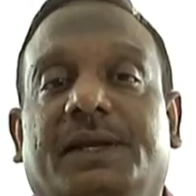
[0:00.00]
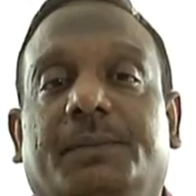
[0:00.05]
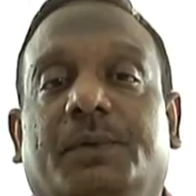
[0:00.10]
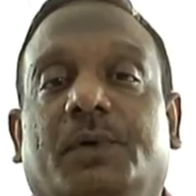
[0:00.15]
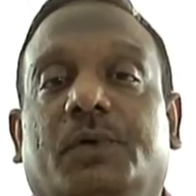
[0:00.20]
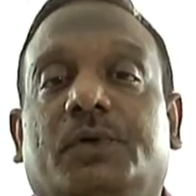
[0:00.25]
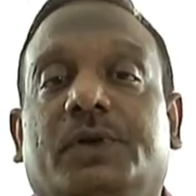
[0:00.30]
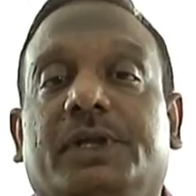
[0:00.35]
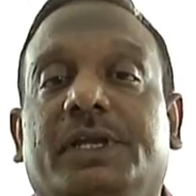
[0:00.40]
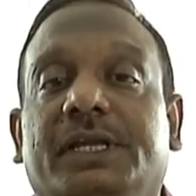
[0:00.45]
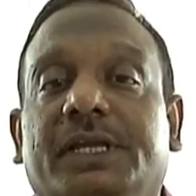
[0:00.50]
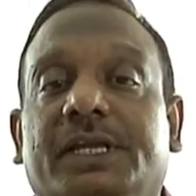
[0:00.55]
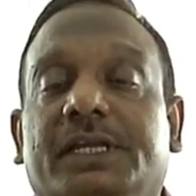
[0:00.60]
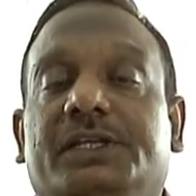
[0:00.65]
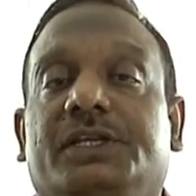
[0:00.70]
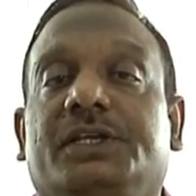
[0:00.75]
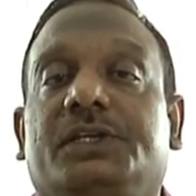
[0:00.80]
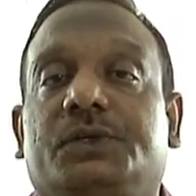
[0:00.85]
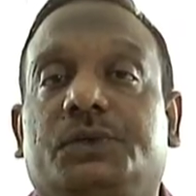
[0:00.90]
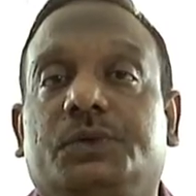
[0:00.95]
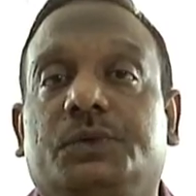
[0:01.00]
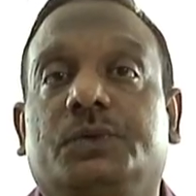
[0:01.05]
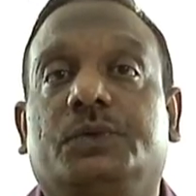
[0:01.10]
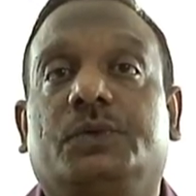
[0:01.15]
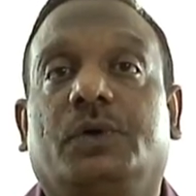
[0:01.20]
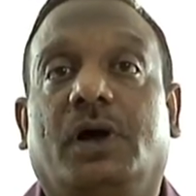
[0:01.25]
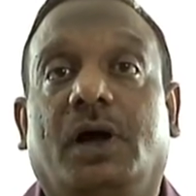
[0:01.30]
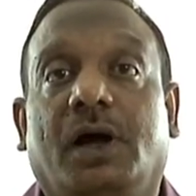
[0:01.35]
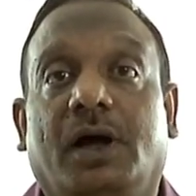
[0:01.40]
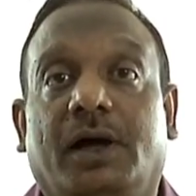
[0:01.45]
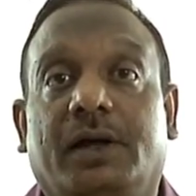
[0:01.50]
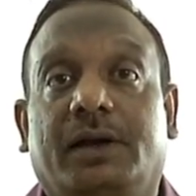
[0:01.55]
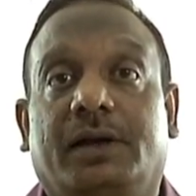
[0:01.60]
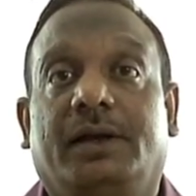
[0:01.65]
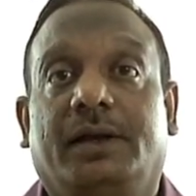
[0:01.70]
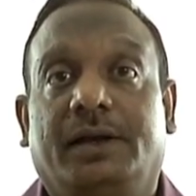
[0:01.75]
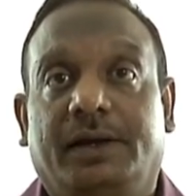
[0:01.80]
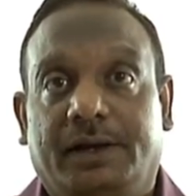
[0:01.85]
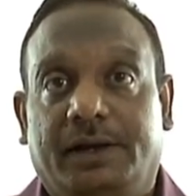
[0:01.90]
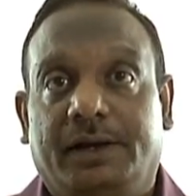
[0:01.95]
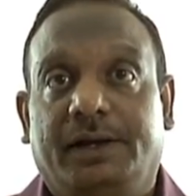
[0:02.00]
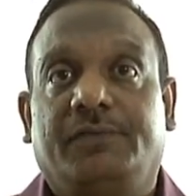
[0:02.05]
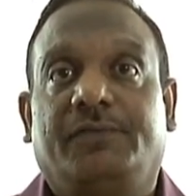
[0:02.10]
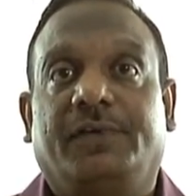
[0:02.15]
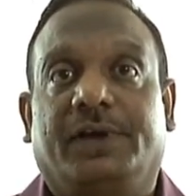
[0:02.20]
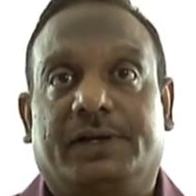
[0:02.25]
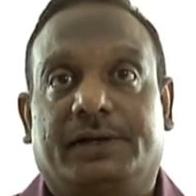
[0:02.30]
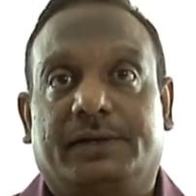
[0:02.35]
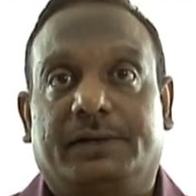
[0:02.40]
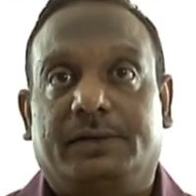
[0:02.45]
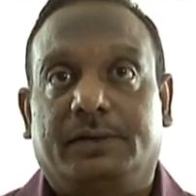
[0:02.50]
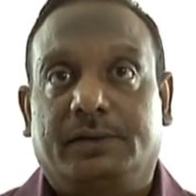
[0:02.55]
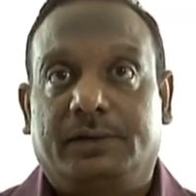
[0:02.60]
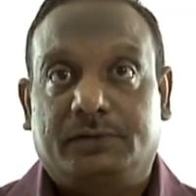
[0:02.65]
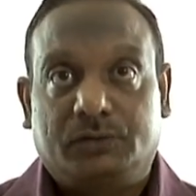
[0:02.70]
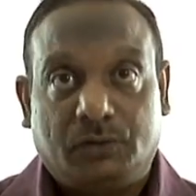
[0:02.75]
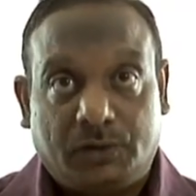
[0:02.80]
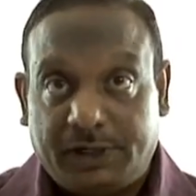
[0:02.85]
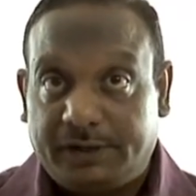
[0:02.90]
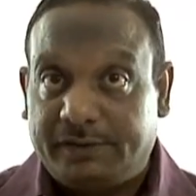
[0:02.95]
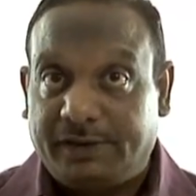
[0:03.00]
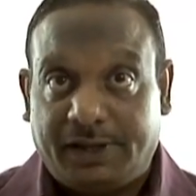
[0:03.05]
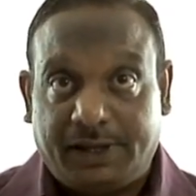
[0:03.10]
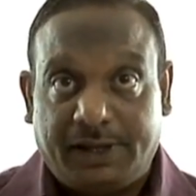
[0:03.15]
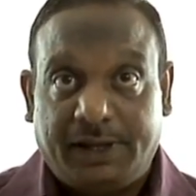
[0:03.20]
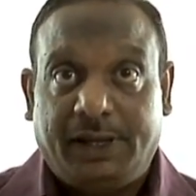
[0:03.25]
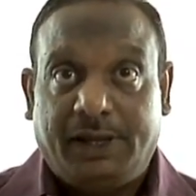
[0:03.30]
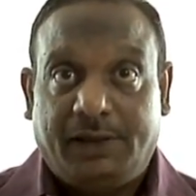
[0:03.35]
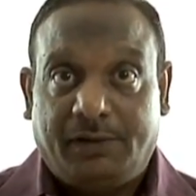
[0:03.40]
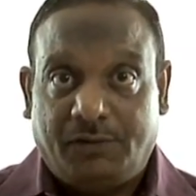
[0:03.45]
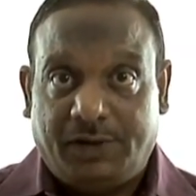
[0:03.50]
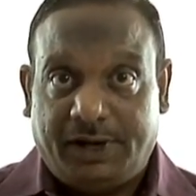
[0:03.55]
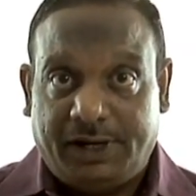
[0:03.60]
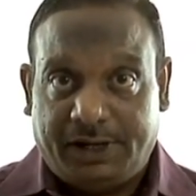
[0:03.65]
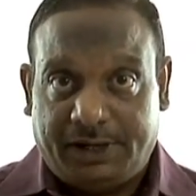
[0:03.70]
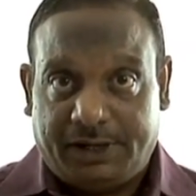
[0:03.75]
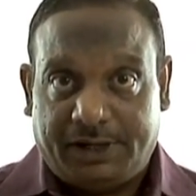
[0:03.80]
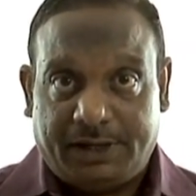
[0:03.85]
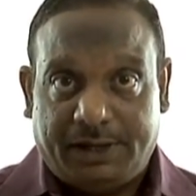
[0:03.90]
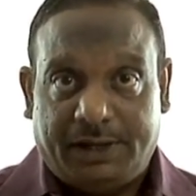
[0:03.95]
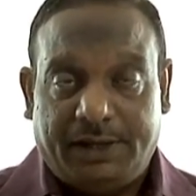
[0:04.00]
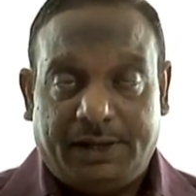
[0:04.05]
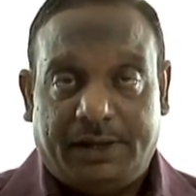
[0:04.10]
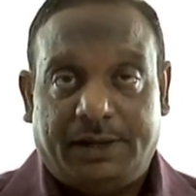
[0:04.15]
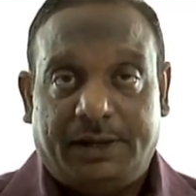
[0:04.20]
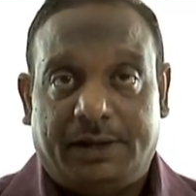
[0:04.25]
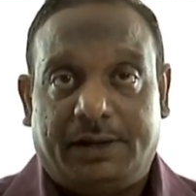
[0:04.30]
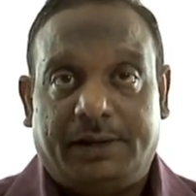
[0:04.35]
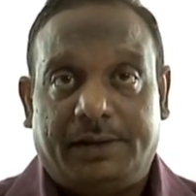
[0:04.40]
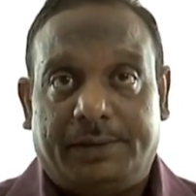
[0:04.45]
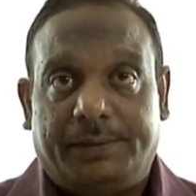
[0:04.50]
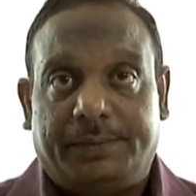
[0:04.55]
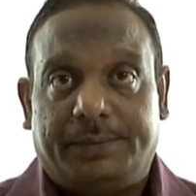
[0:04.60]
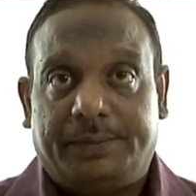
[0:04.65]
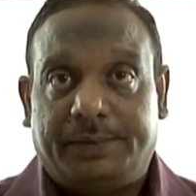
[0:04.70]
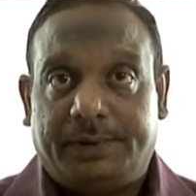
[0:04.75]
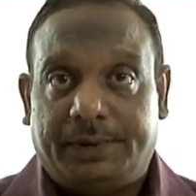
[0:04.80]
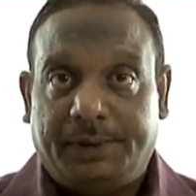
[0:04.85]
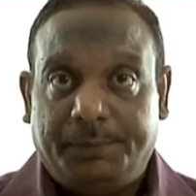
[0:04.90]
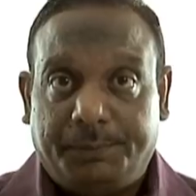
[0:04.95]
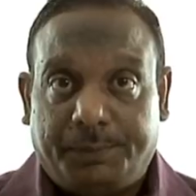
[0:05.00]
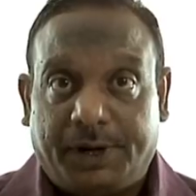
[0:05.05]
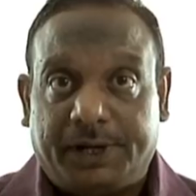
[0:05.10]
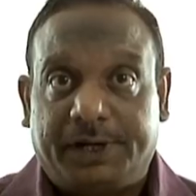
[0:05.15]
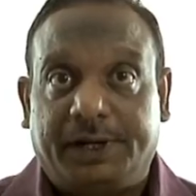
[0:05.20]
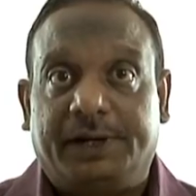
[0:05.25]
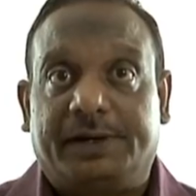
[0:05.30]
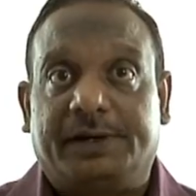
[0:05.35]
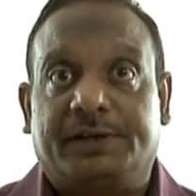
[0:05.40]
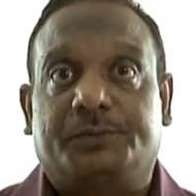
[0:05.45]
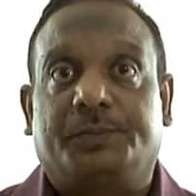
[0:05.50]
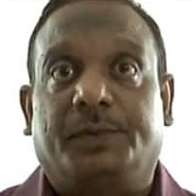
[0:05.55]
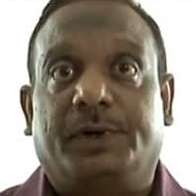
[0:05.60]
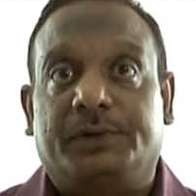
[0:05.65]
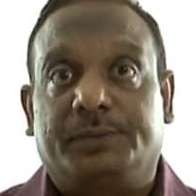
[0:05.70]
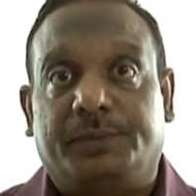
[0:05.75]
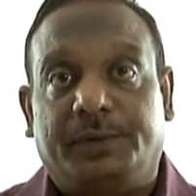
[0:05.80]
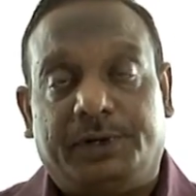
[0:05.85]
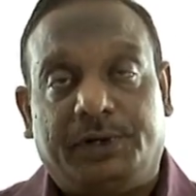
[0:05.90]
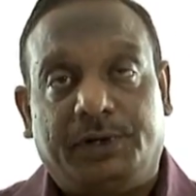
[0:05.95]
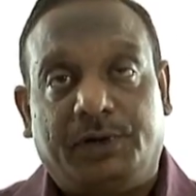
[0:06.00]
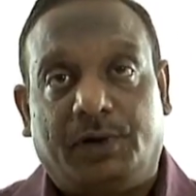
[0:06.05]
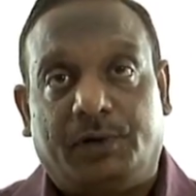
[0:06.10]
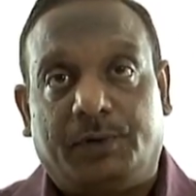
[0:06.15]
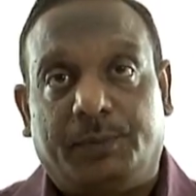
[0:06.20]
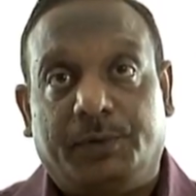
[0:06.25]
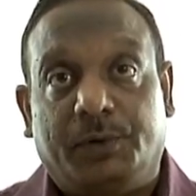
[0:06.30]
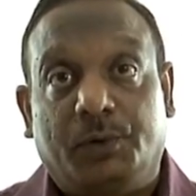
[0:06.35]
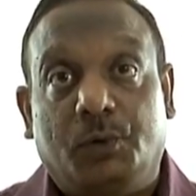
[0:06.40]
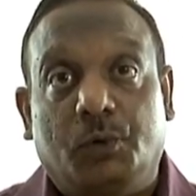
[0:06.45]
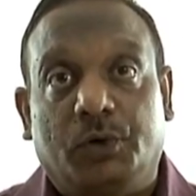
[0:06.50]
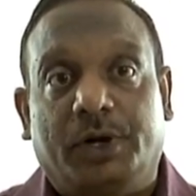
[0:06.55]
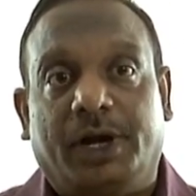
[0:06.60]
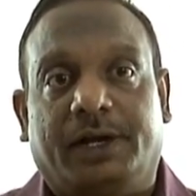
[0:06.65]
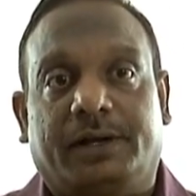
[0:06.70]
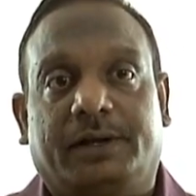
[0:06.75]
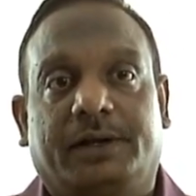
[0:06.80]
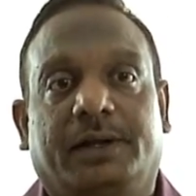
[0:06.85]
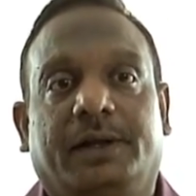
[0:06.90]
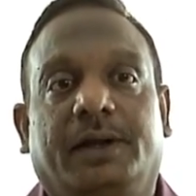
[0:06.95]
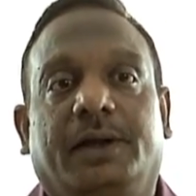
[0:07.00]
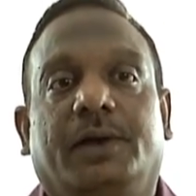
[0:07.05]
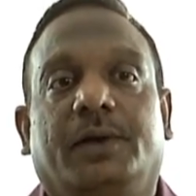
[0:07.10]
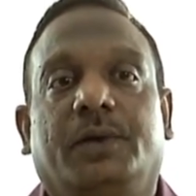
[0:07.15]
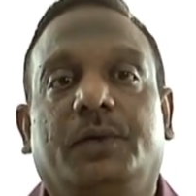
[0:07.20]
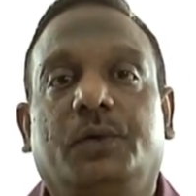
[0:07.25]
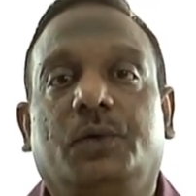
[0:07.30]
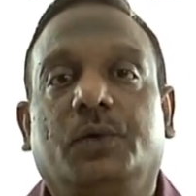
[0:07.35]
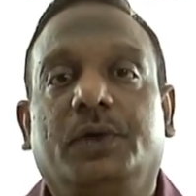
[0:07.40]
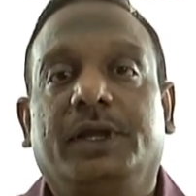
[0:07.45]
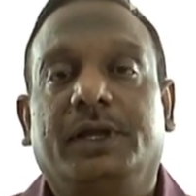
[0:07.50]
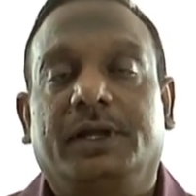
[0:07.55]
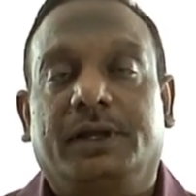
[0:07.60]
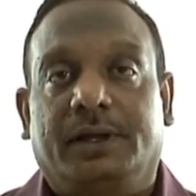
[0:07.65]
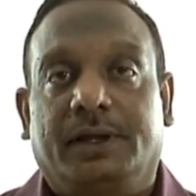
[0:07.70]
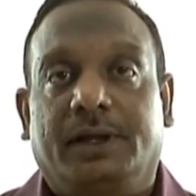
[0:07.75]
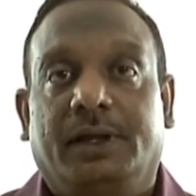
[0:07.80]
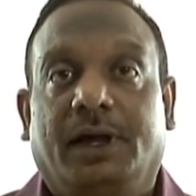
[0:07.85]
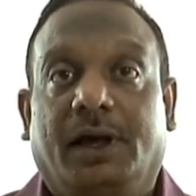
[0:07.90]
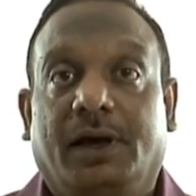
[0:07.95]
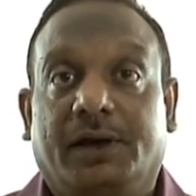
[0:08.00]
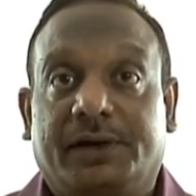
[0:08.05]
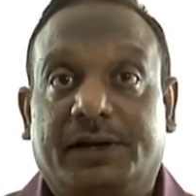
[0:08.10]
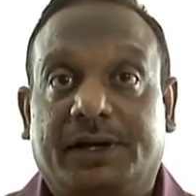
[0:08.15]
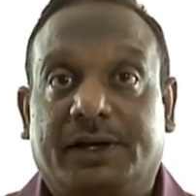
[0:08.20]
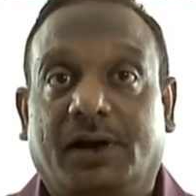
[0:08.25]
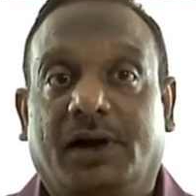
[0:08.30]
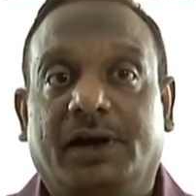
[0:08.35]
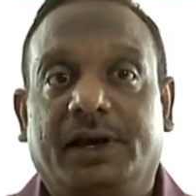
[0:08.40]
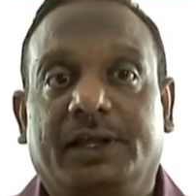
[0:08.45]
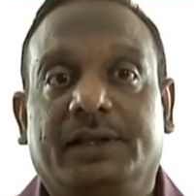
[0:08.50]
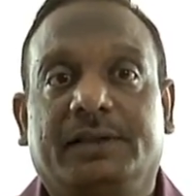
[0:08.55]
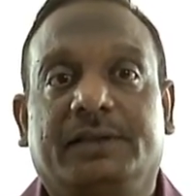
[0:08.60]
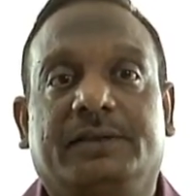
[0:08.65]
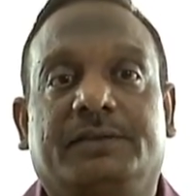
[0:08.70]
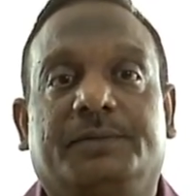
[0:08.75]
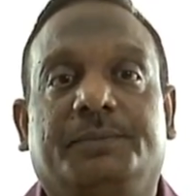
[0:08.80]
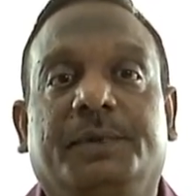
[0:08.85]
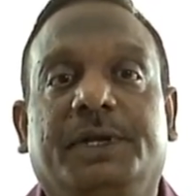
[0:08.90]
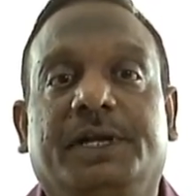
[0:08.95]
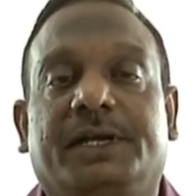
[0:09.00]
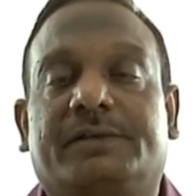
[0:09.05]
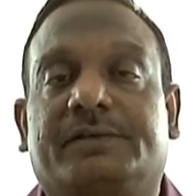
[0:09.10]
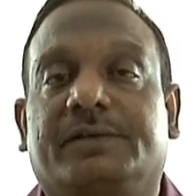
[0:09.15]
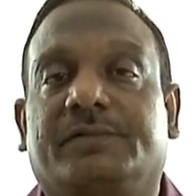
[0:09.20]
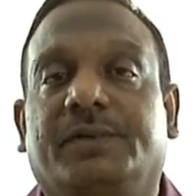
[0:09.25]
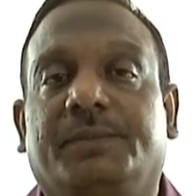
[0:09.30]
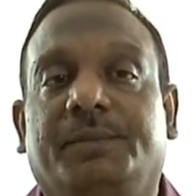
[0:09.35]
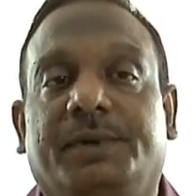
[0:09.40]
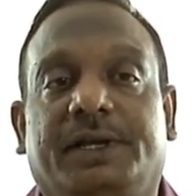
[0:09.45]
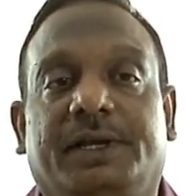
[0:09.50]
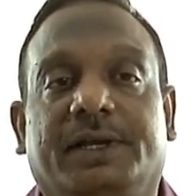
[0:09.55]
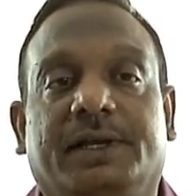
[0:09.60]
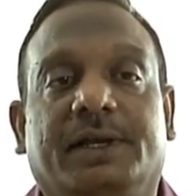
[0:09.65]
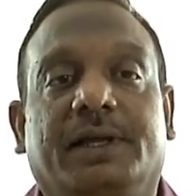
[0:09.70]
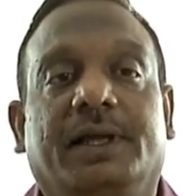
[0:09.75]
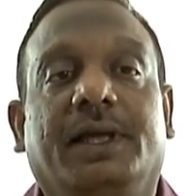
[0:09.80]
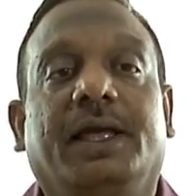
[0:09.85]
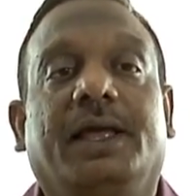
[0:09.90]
about each issue or defect. So, it is a very uh, important responsibility. You have to be good at doing or recording these minutes of a meeting.